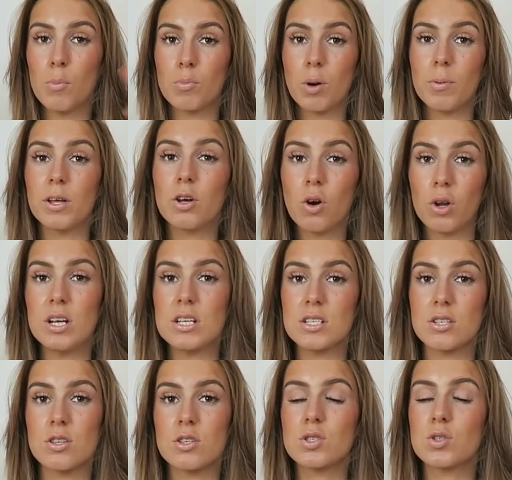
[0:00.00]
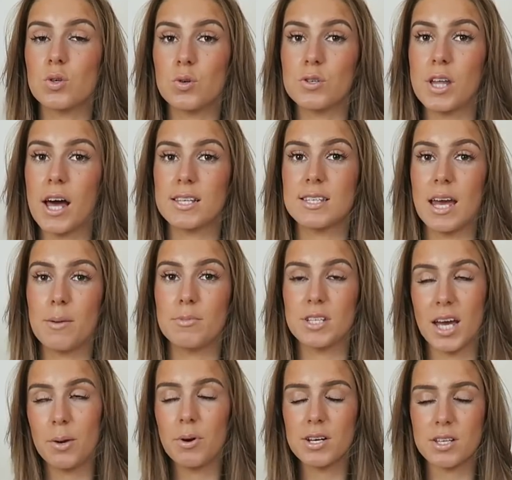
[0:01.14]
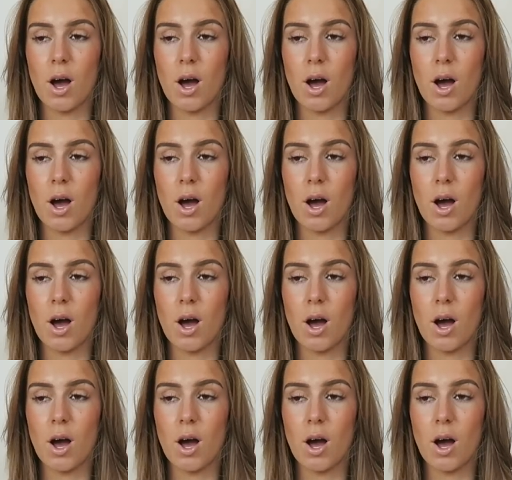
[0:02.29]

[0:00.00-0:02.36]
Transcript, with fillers: probably gone into the store that same day whereas